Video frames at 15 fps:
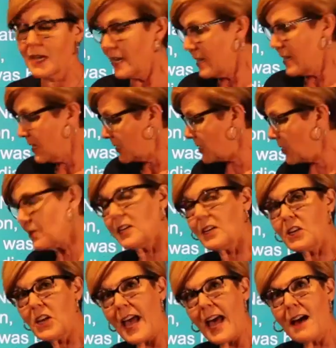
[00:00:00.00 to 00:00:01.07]
So there
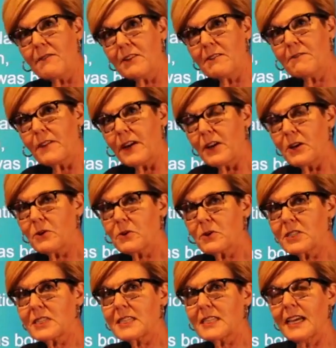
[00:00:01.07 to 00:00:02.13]
you have it,
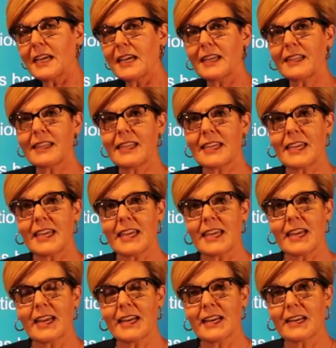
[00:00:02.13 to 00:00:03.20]
folks.
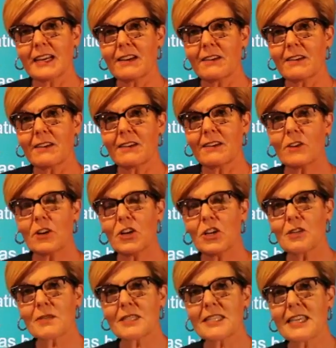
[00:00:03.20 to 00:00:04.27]
The uh,
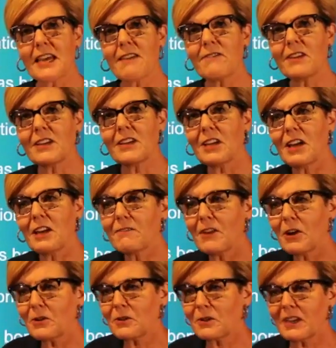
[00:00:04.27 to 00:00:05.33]
volume seven of
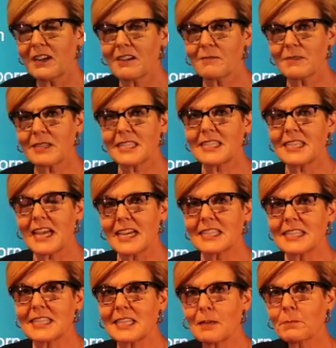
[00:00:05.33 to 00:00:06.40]
Oklahoma State
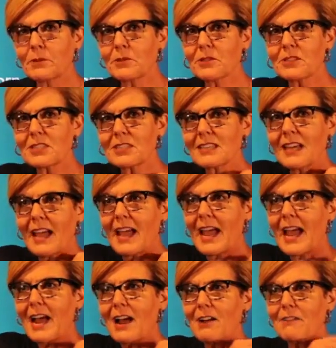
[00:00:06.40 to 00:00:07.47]
Symbols,
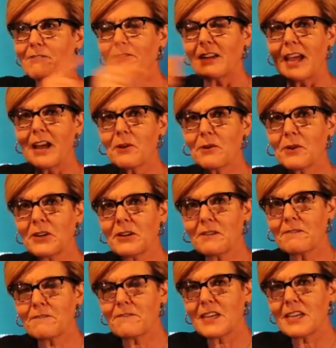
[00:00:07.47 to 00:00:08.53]
our flower,
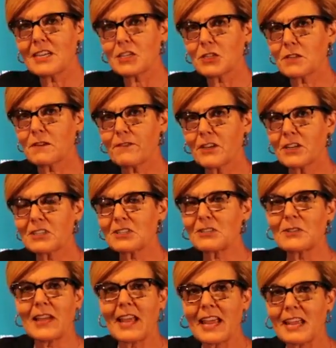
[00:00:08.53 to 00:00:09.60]
fish,
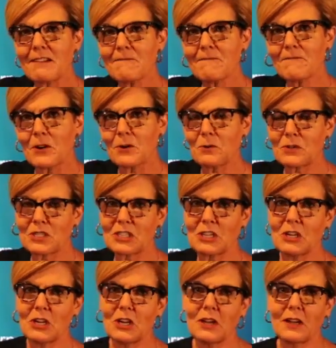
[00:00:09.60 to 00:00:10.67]
fossil, and folk
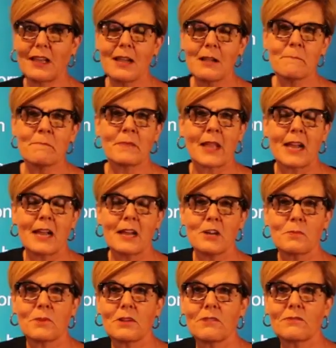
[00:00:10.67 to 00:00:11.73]
song. I
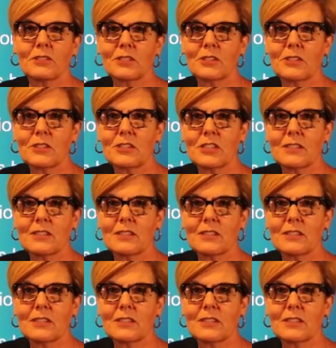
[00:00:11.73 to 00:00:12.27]
hope you've learned a